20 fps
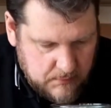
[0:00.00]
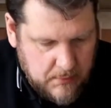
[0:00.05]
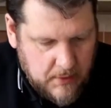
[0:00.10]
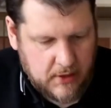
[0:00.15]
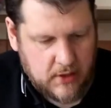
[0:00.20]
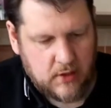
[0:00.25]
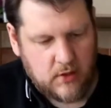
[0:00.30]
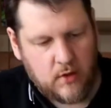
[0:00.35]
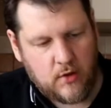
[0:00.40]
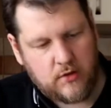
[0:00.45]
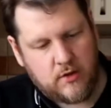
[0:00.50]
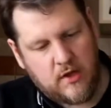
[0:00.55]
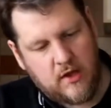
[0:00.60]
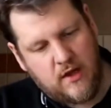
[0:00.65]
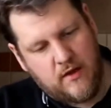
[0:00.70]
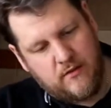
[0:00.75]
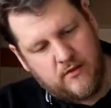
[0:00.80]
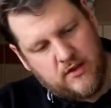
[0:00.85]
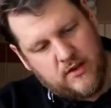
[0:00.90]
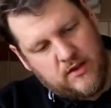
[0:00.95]
it also
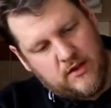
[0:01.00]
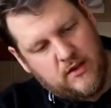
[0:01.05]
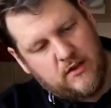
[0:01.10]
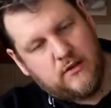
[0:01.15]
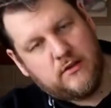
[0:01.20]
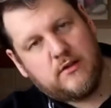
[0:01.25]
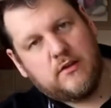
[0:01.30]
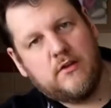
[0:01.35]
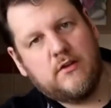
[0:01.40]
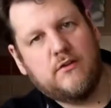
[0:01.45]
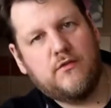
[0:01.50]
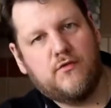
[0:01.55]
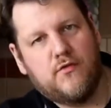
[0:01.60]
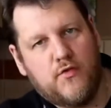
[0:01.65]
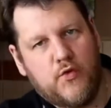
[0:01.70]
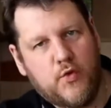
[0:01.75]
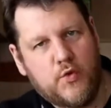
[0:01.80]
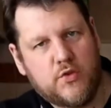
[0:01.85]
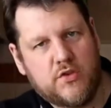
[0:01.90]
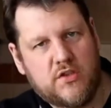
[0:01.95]
has still the
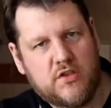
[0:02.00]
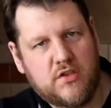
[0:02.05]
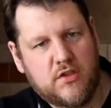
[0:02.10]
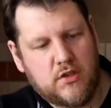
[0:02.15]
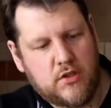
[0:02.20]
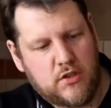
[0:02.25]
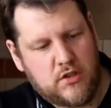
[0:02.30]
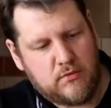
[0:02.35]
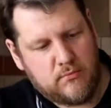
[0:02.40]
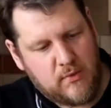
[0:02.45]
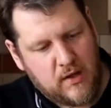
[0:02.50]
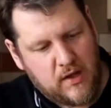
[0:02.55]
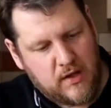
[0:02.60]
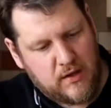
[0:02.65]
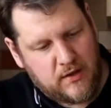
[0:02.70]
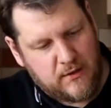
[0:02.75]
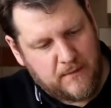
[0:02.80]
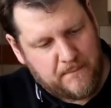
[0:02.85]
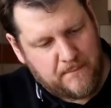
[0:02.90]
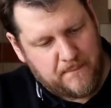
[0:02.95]
food
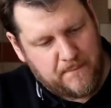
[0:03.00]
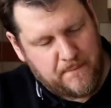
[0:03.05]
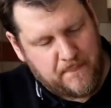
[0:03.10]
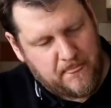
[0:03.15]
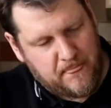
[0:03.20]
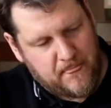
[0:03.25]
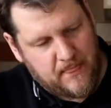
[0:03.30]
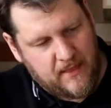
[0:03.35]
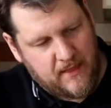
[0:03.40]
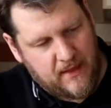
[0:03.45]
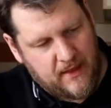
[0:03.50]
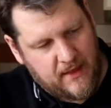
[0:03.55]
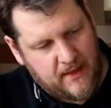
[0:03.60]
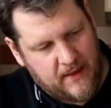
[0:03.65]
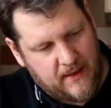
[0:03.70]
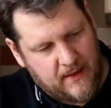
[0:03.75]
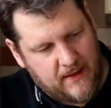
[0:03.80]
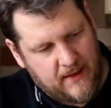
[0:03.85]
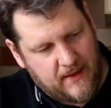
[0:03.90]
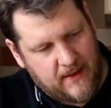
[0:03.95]
smell,
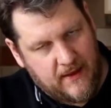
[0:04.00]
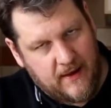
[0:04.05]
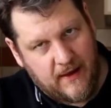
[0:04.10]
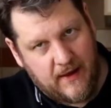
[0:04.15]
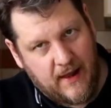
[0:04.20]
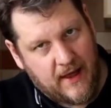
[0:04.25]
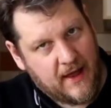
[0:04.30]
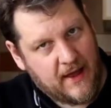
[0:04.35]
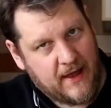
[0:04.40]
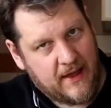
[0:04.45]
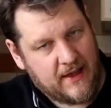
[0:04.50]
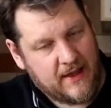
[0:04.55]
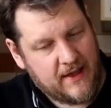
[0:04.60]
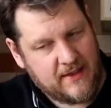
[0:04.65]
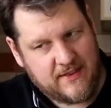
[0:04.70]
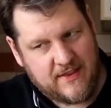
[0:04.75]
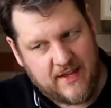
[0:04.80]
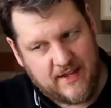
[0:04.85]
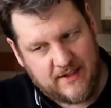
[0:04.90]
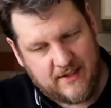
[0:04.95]
like I
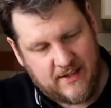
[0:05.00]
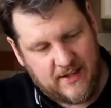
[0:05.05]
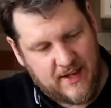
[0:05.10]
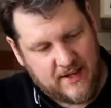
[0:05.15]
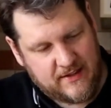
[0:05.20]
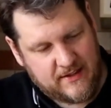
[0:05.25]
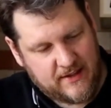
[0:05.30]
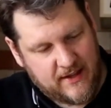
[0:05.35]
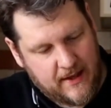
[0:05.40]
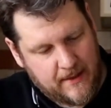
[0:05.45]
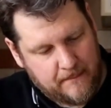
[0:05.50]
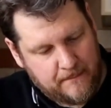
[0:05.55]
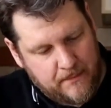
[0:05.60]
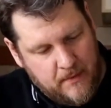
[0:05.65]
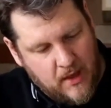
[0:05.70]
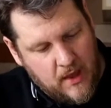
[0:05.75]
said the last time.